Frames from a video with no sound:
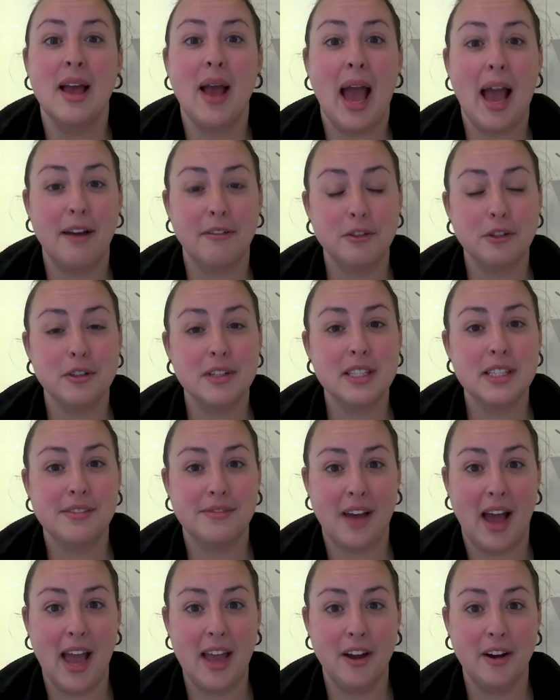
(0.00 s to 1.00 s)
After it's
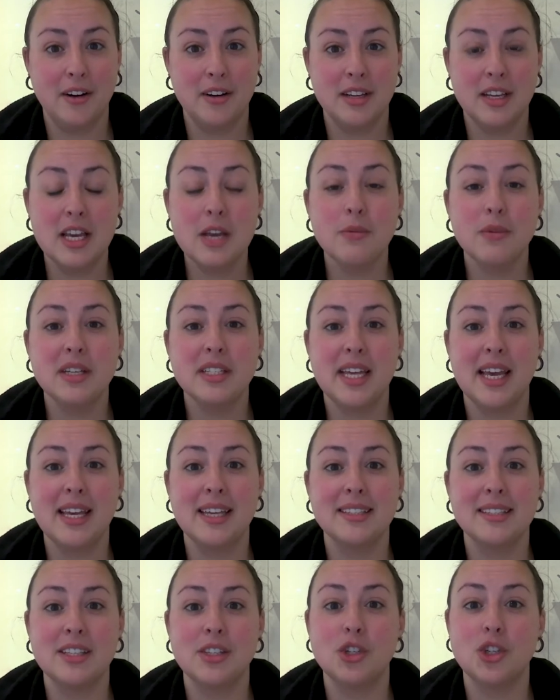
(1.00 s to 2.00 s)
fired, it
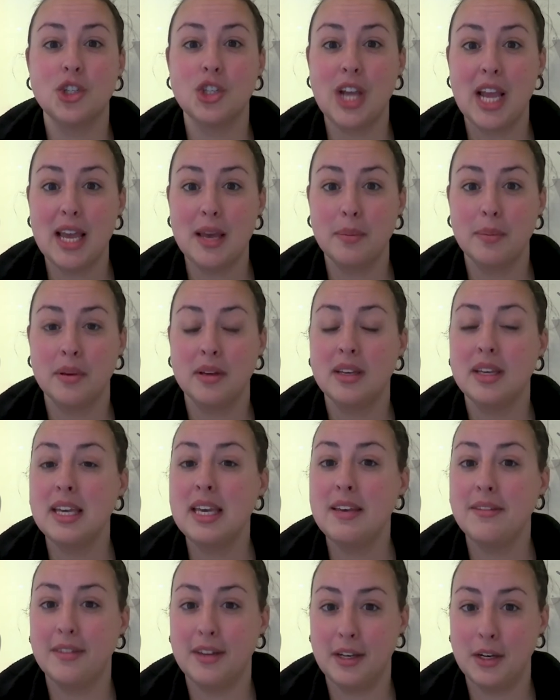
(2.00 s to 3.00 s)
retains its shape
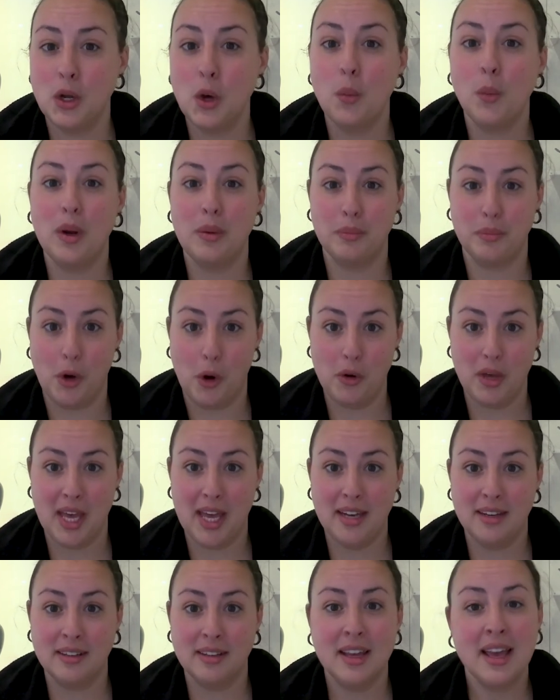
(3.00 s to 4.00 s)
even when
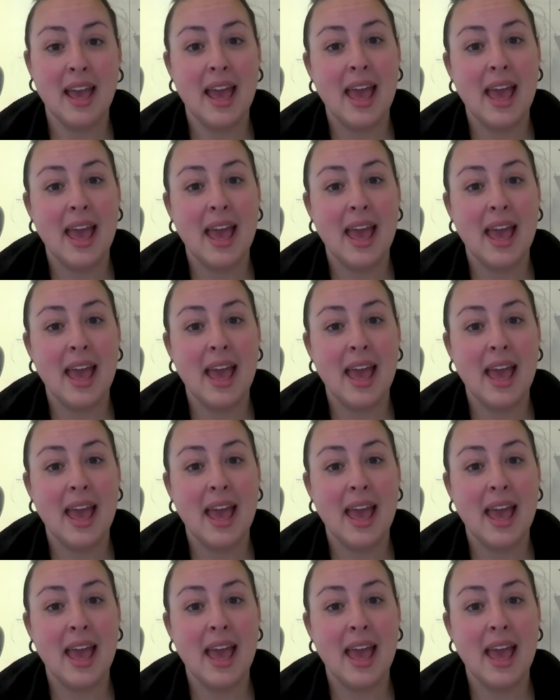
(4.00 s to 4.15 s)
broken.